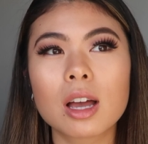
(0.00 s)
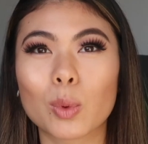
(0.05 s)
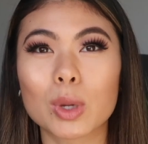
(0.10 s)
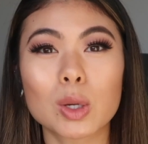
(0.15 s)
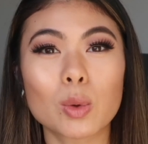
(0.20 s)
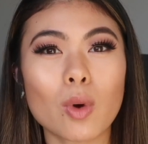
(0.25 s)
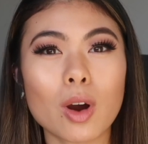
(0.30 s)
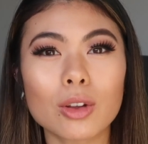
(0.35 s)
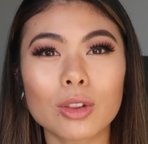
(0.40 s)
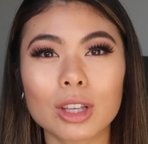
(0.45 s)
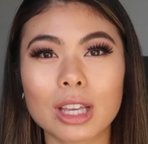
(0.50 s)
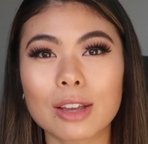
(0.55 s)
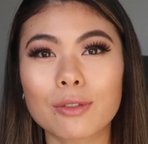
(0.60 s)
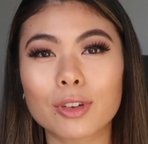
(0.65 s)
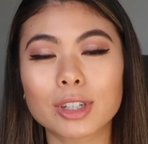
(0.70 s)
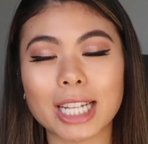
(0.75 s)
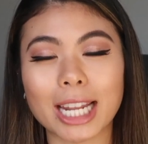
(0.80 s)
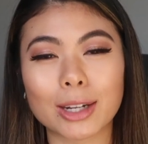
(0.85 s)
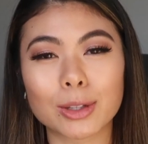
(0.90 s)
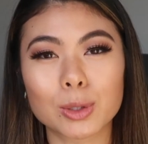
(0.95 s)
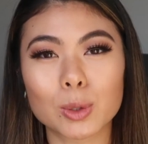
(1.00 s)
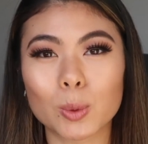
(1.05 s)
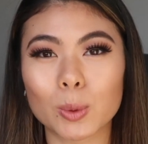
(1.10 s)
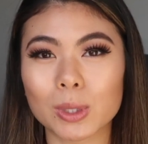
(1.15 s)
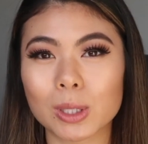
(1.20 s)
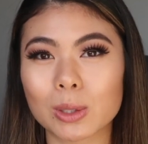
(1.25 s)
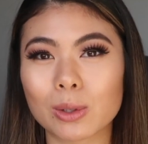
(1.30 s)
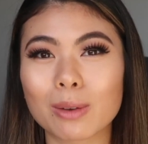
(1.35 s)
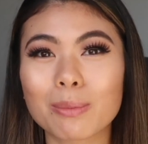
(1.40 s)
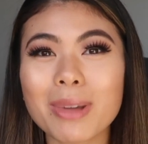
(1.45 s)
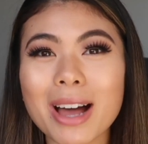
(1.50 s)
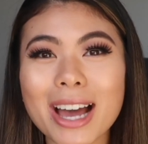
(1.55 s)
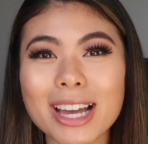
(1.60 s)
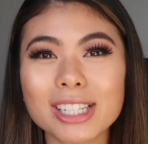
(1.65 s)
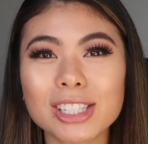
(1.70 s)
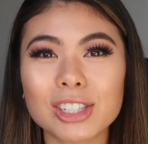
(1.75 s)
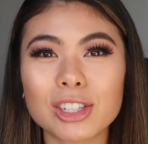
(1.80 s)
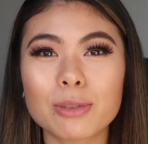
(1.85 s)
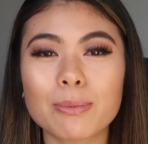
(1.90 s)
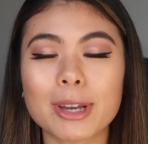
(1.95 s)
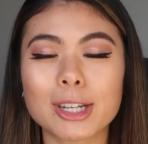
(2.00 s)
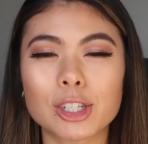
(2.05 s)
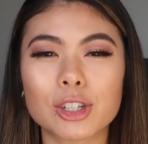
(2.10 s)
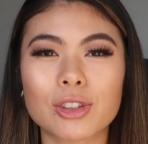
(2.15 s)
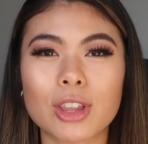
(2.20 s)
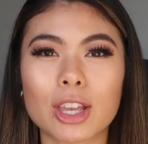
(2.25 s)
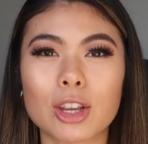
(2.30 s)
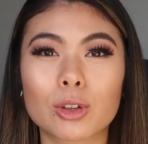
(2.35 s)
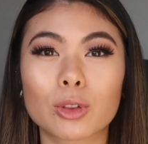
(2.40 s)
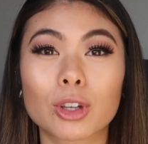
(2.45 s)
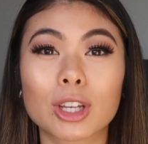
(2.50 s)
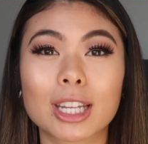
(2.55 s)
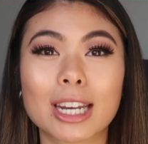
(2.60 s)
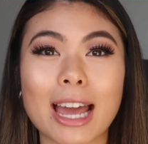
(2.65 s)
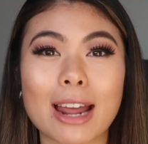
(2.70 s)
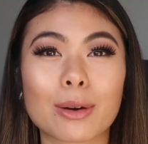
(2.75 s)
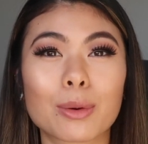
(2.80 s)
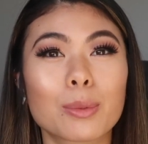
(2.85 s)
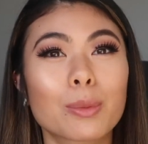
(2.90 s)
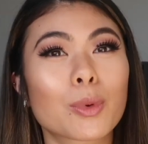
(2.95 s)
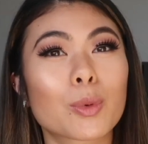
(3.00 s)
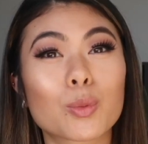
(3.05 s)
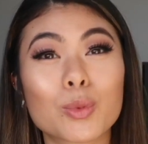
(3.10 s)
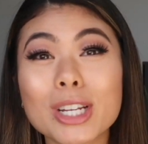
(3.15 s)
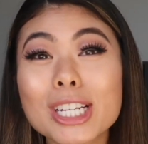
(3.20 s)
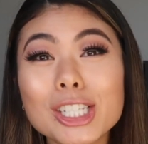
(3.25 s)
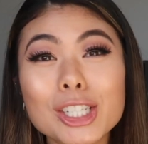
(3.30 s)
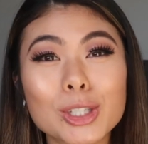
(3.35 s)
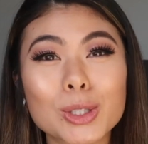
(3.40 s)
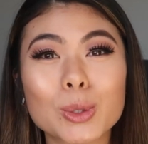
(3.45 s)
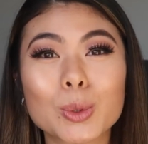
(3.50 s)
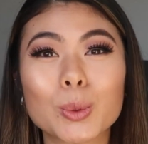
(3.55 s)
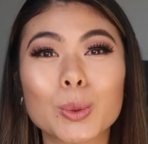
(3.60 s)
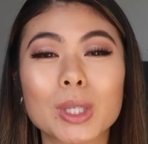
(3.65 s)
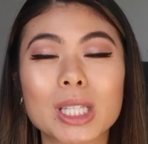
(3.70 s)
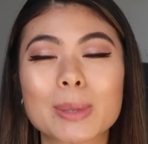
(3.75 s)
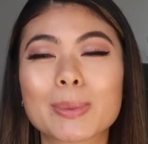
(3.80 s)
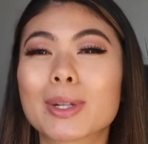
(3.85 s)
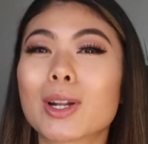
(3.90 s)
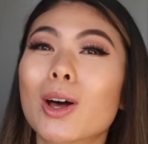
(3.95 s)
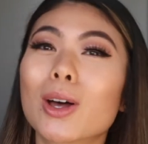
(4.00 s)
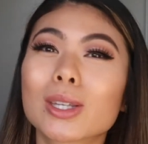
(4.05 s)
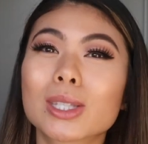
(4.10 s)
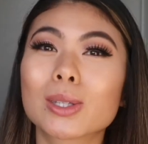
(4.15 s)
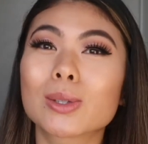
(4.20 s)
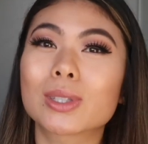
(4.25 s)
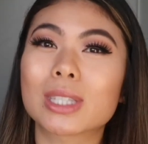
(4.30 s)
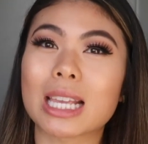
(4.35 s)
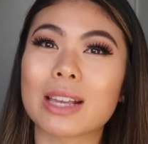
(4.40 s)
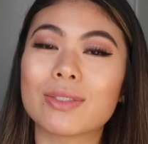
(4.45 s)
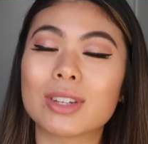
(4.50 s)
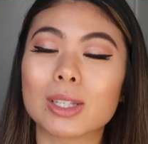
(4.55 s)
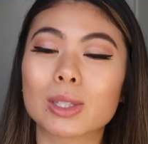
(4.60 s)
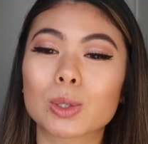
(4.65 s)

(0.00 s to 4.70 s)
When you are looking for dental schools to apply to, make sure that you're looking at reach schools but also safety